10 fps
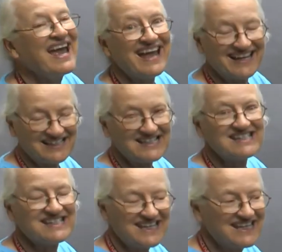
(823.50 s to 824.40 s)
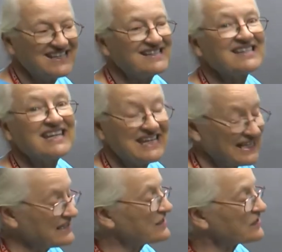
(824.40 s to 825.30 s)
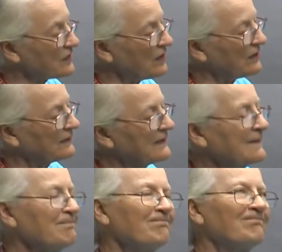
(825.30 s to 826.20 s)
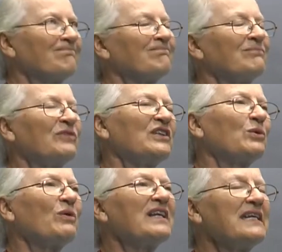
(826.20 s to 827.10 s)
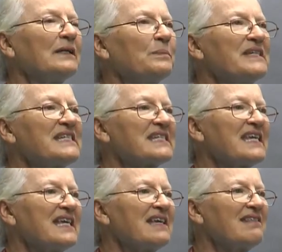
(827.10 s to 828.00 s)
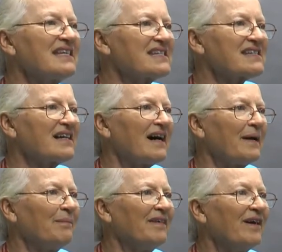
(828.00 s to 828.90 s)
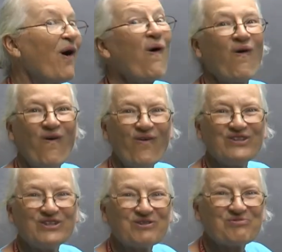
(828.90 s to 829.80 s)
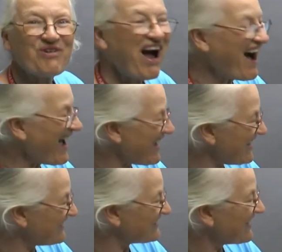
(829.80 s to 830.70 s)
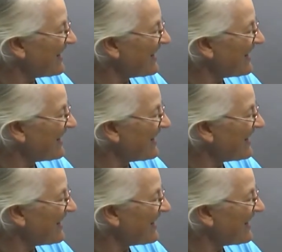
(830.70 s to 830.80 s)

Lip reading: and he sings his song. Wonder what he'll be singing this time. Oh, you're right.